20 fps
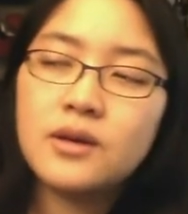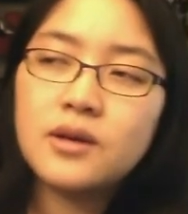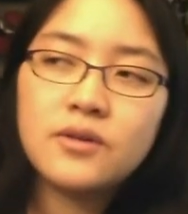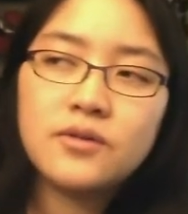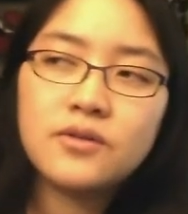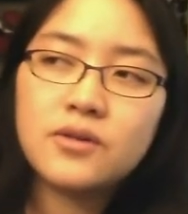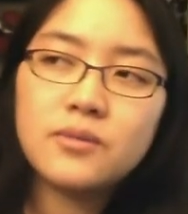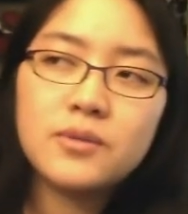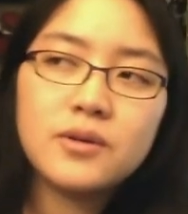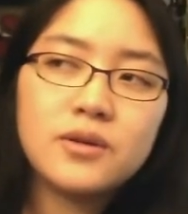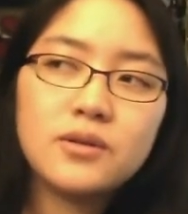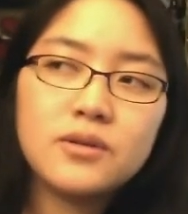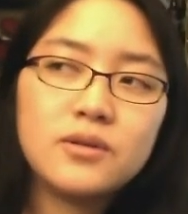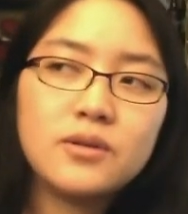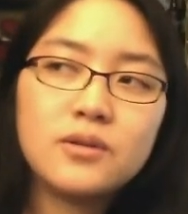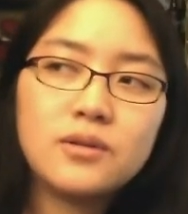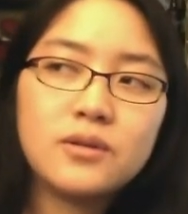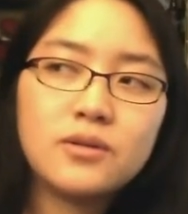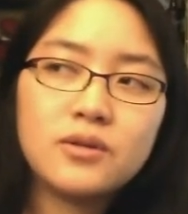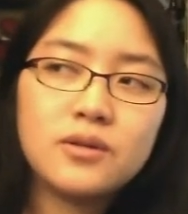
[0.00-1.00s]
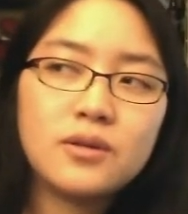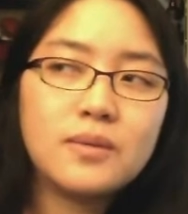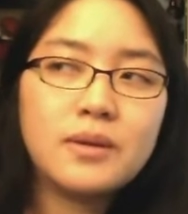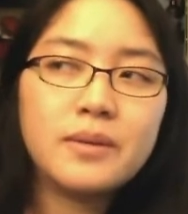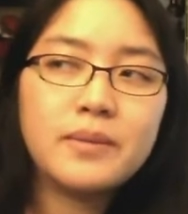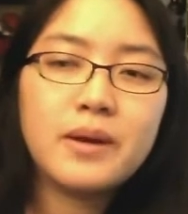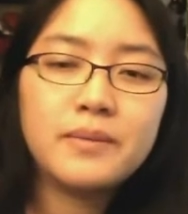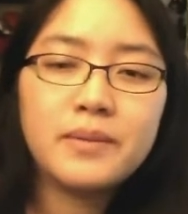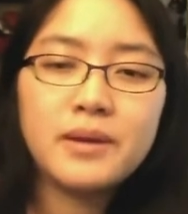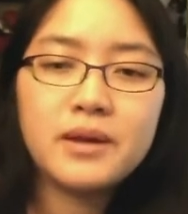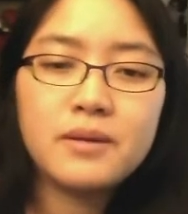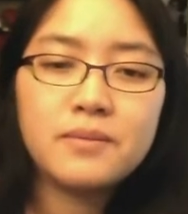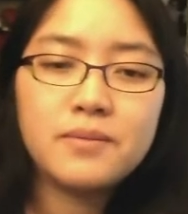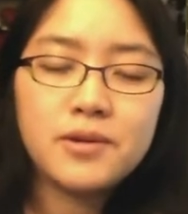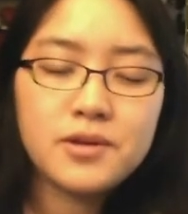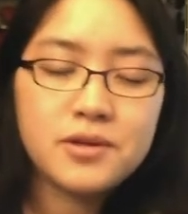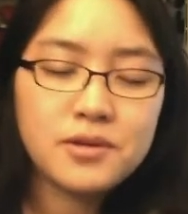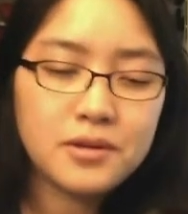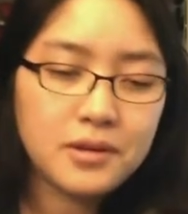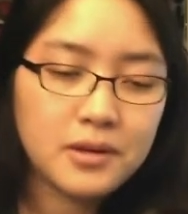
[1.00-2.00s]
For some reason, there's something about me and
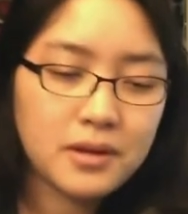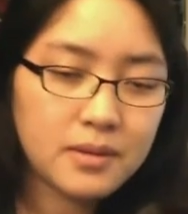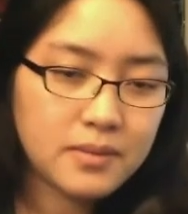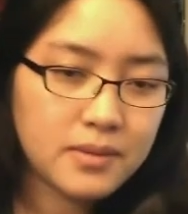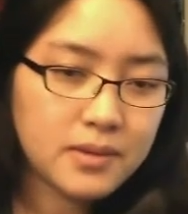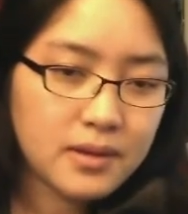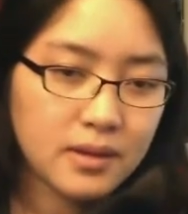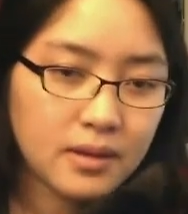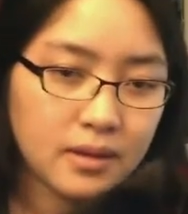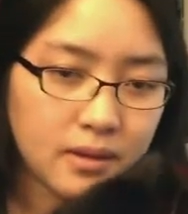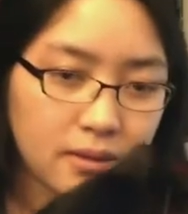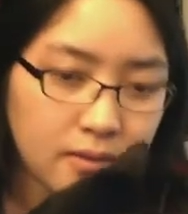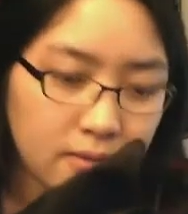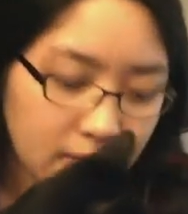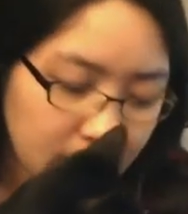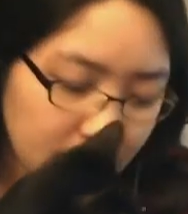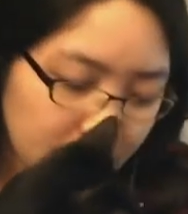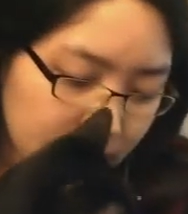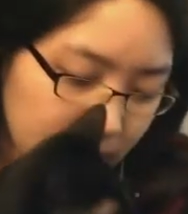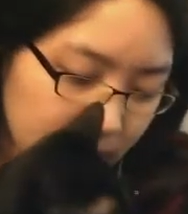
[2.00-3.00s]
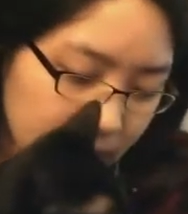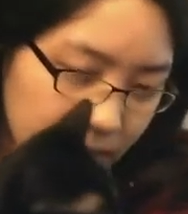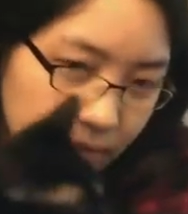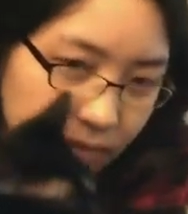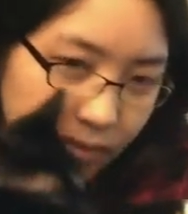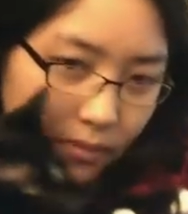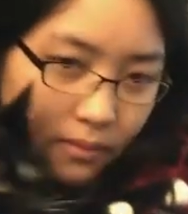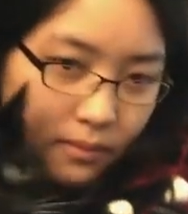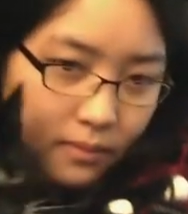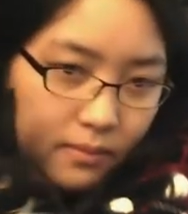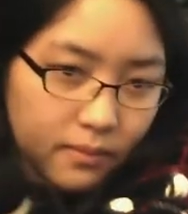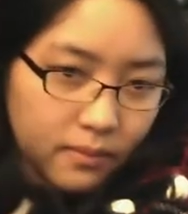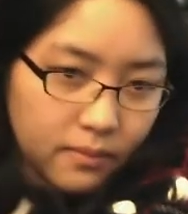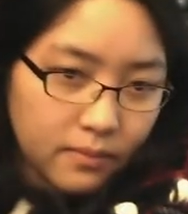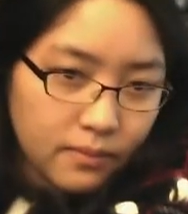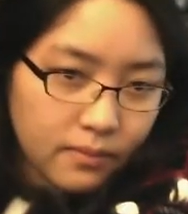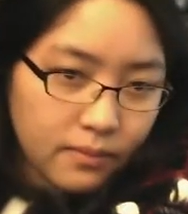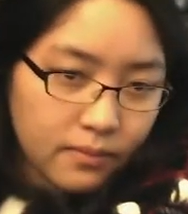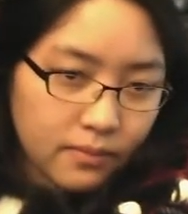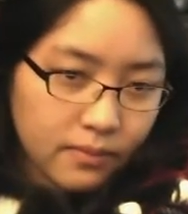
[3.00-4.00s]
punishing games, right?
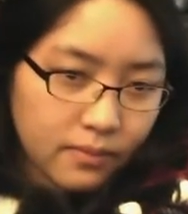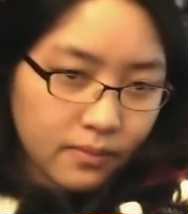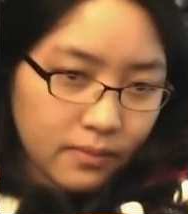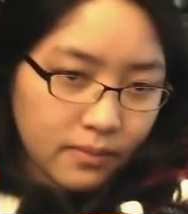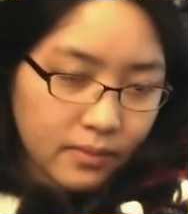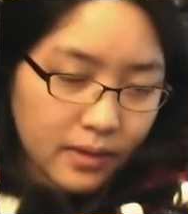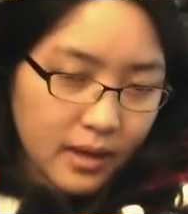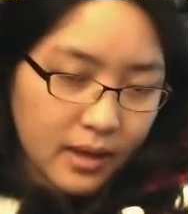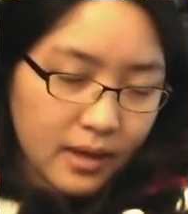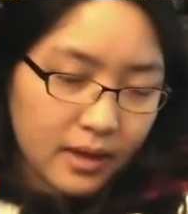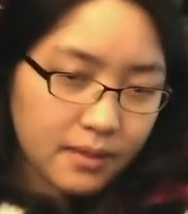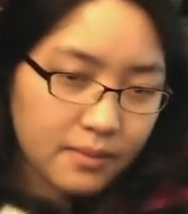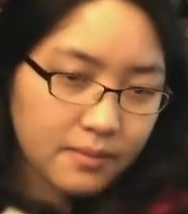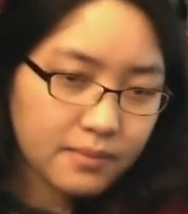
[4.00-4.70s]
Yeah.